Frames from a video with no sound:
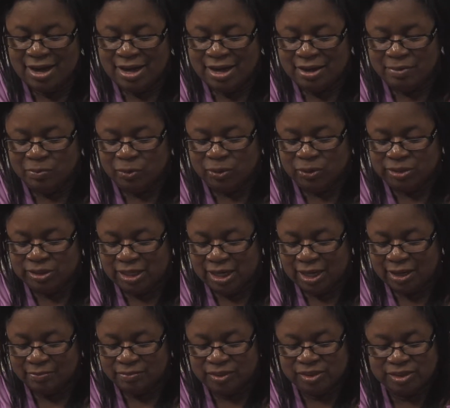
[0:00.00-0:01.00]
and more
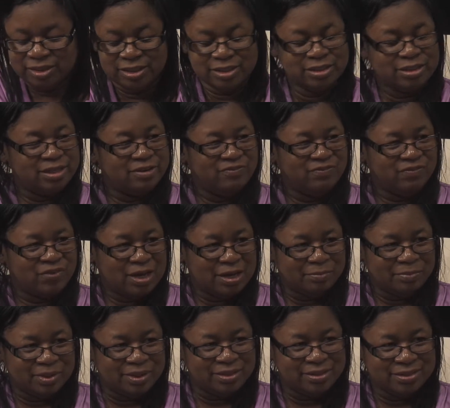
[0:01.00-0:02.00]
time assisting
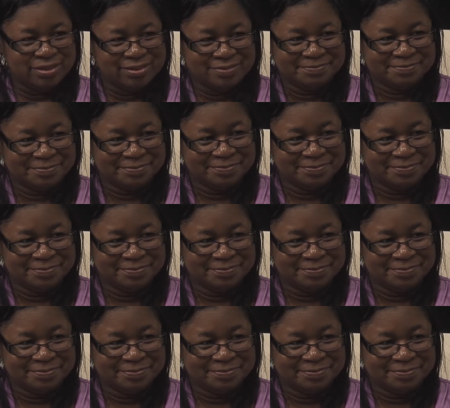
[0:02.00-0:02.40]
families.